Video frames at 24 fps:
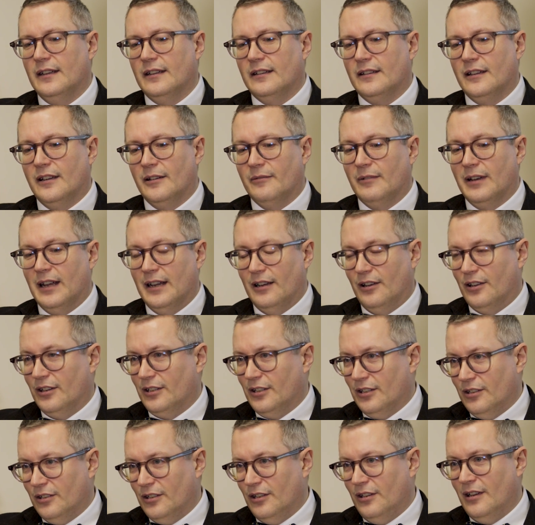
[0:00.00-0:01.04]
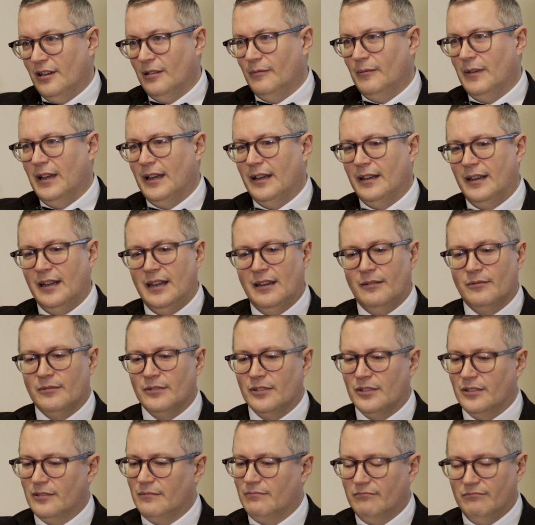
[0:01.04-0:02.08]
Now, when I looked at the young man, he
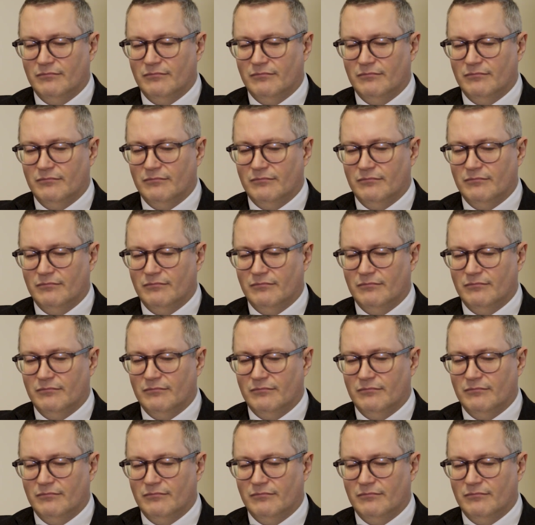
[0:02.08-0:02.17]
was,